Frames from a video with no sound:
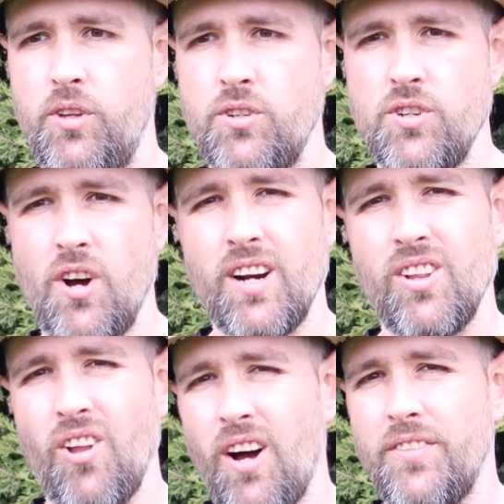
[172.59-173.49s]
There's not a
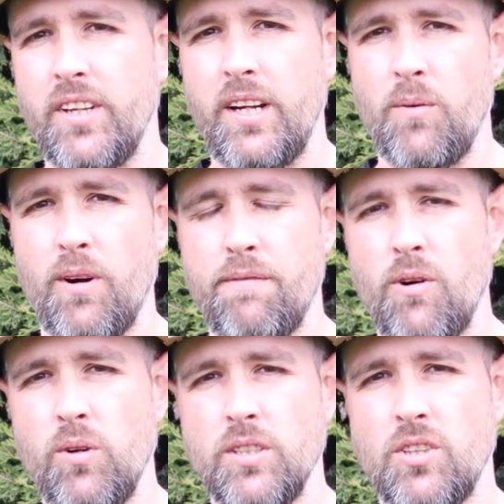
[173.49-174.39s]
lot that I want to
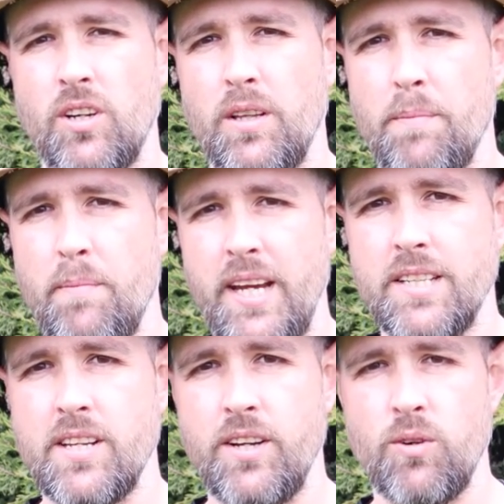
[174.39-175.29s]
focus on the
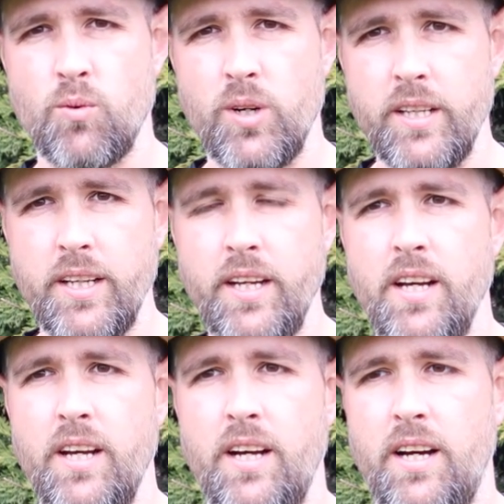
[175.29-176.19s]
mainsail really,
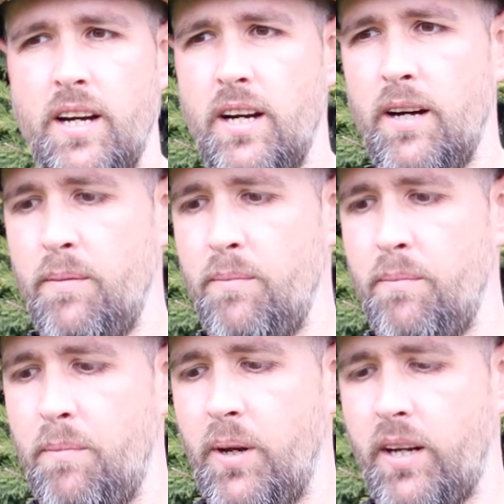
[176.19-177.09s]

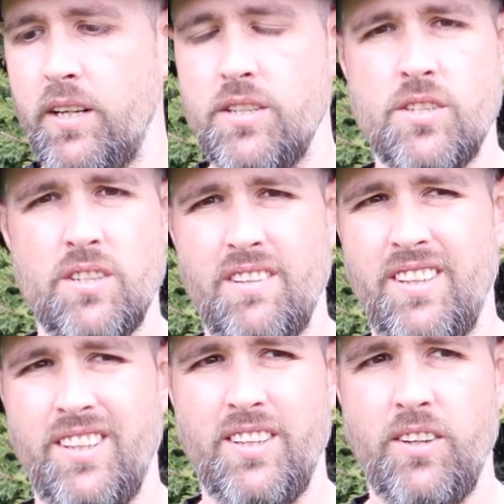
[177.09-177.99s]
because
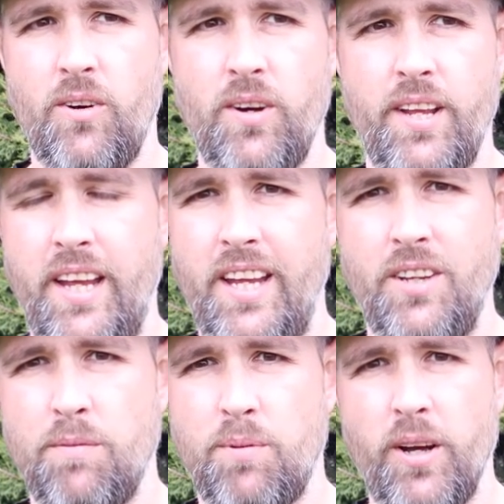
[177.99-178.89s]
you know,
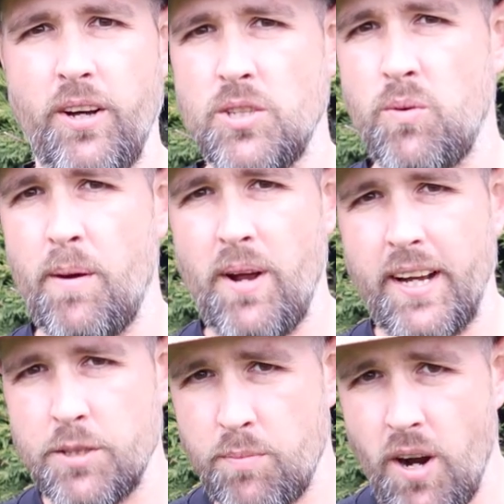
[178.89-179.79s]
you've probably got
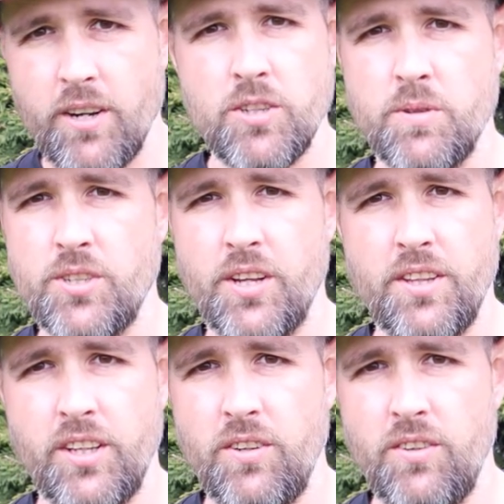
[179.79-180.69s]
swept-back spreaders, which I
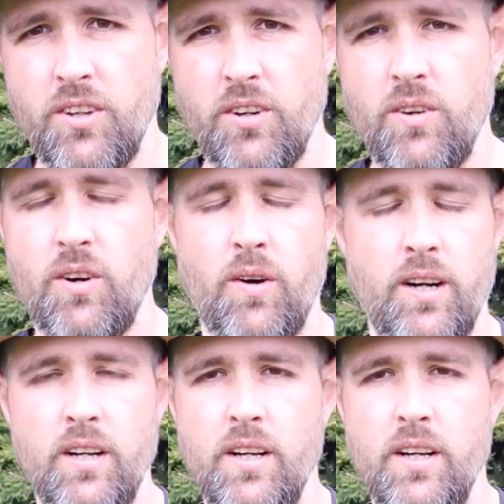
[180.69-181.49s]
think you do, or